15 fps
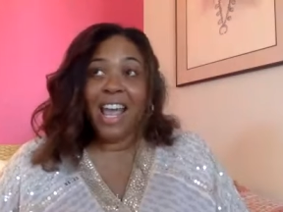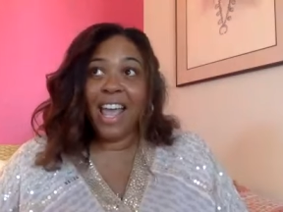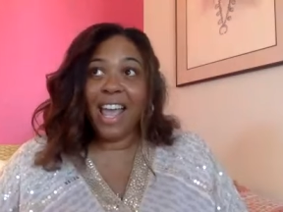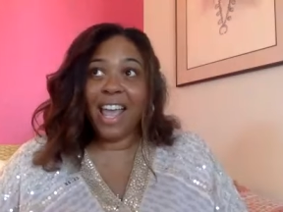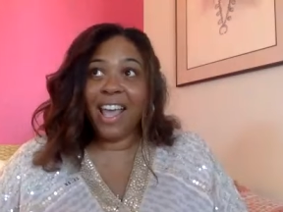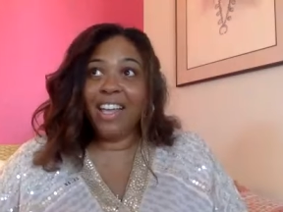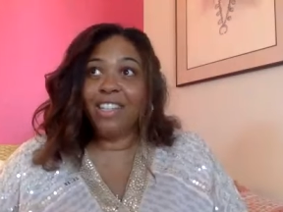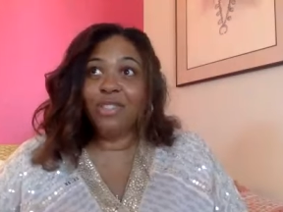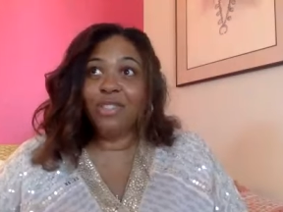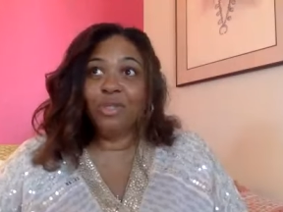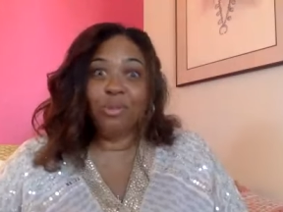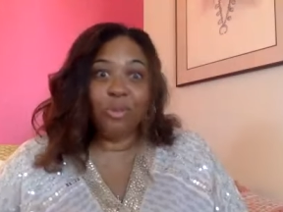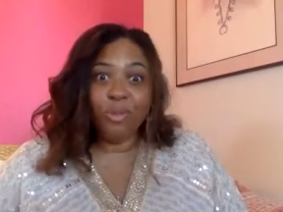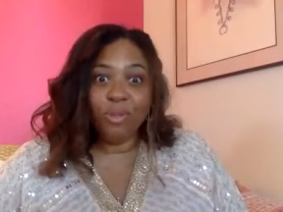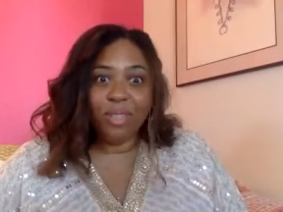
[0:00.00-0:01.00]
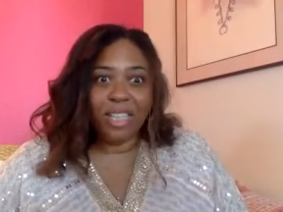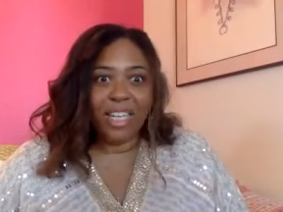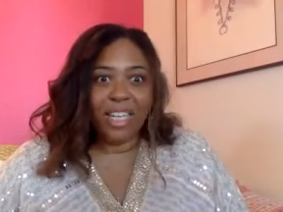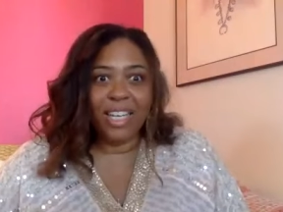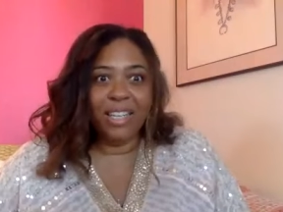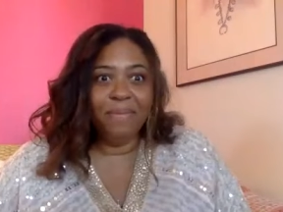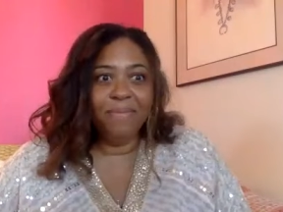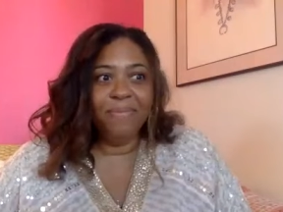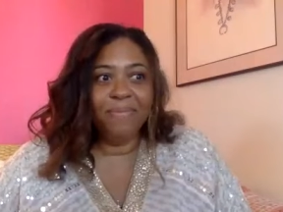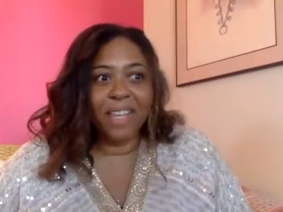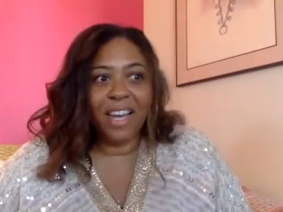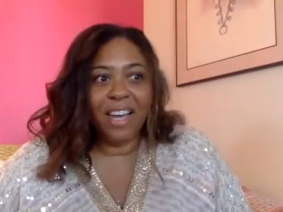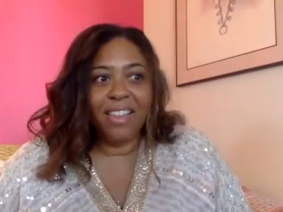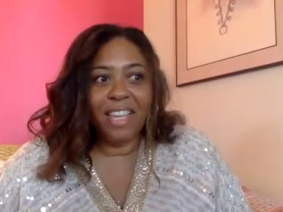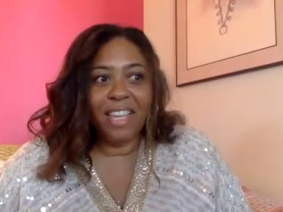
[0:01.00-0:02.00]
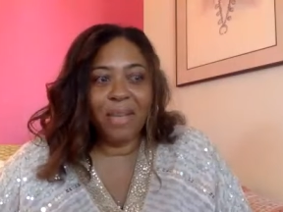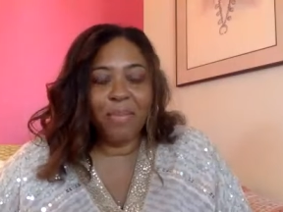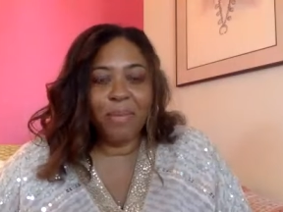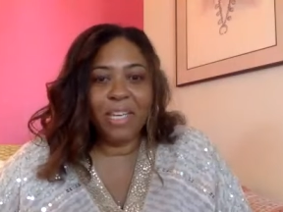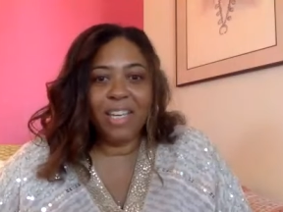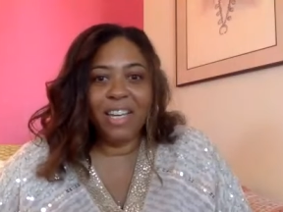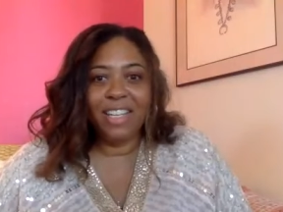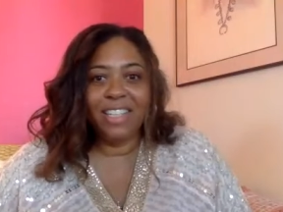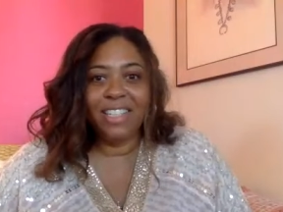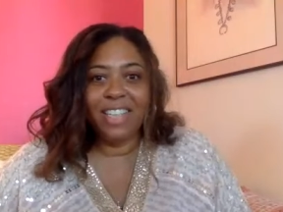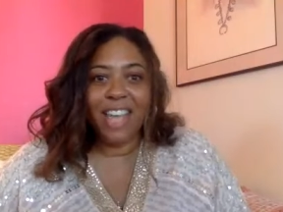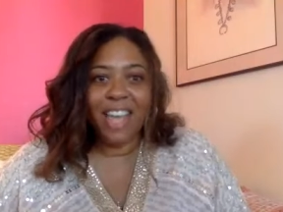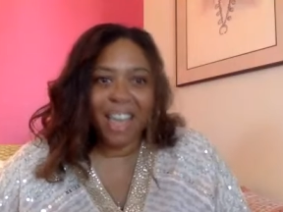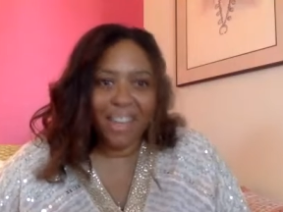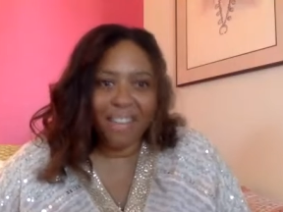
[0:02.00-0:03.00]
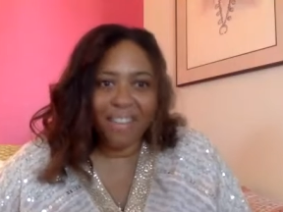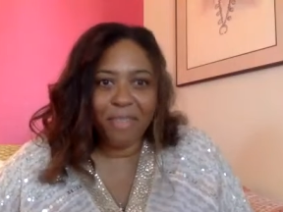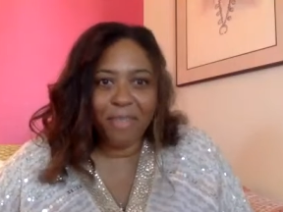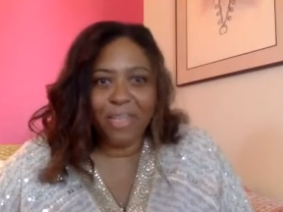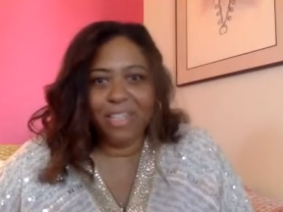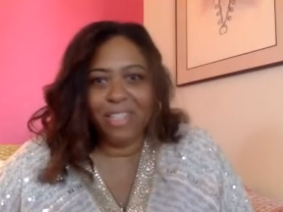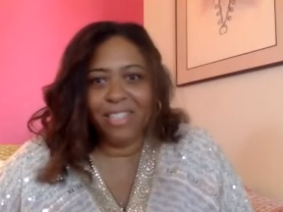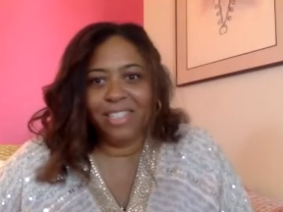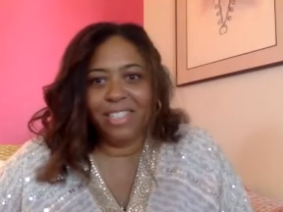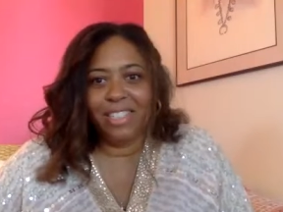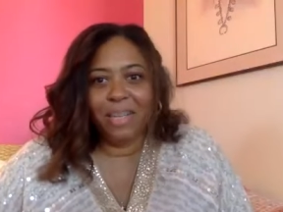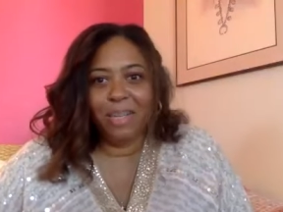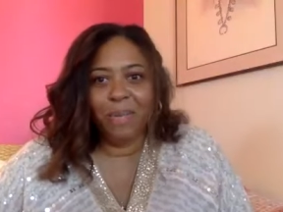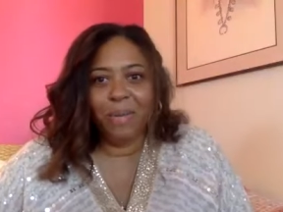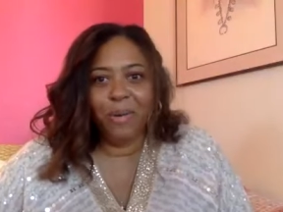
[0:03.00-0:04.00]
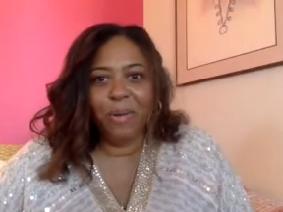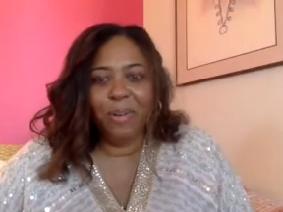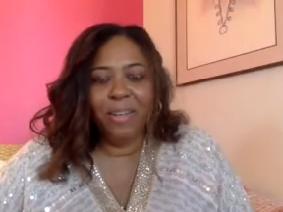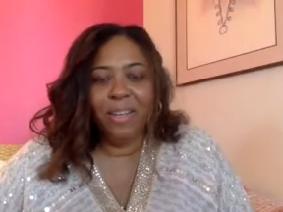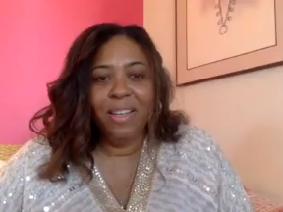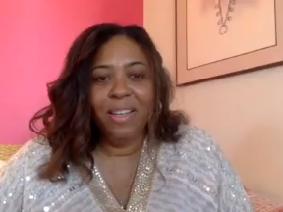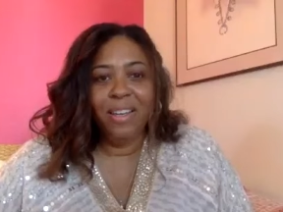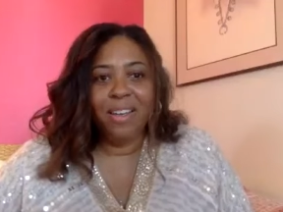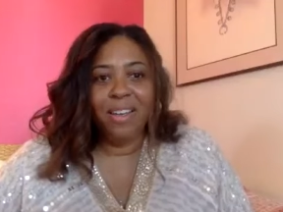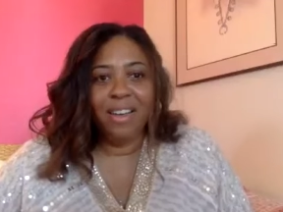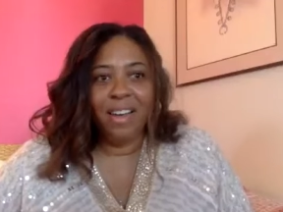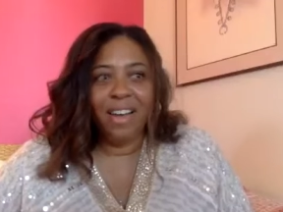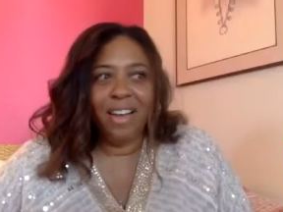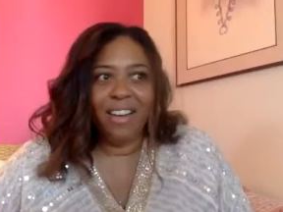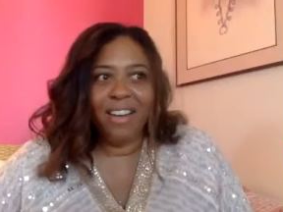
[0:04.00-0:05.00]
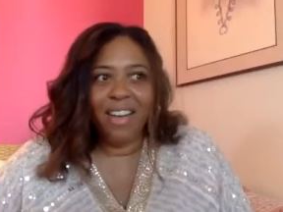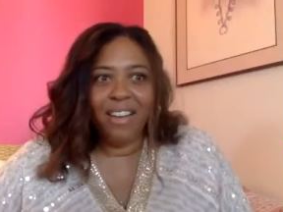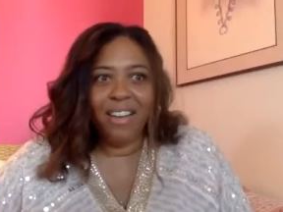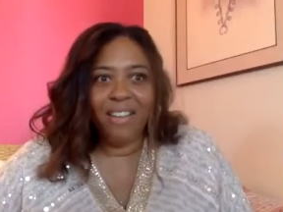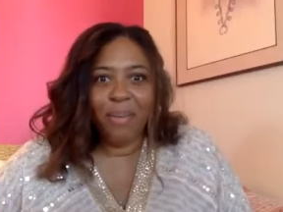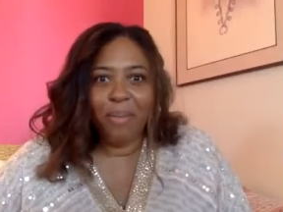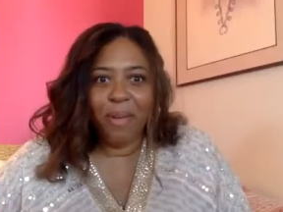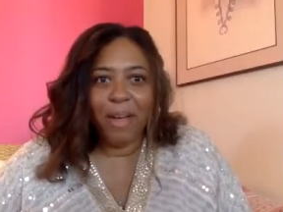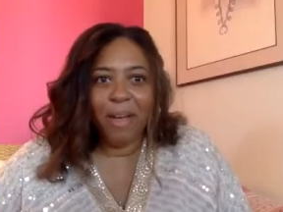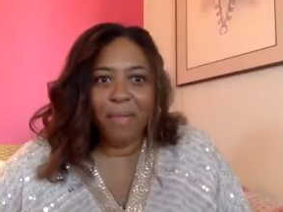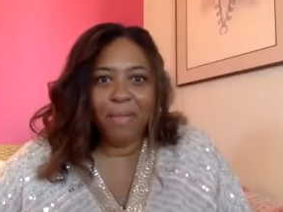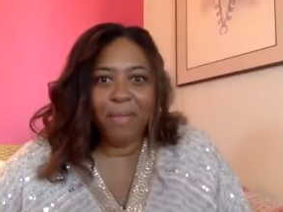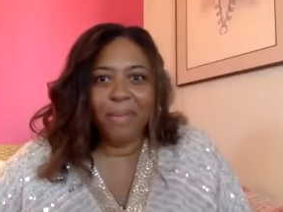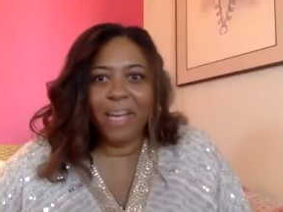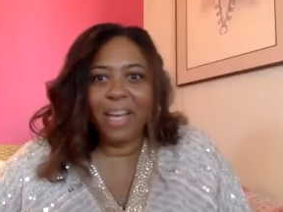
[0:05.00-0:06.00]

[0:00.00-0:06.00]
And truly, I think because everybody's in the same boat, I didn't have that problem.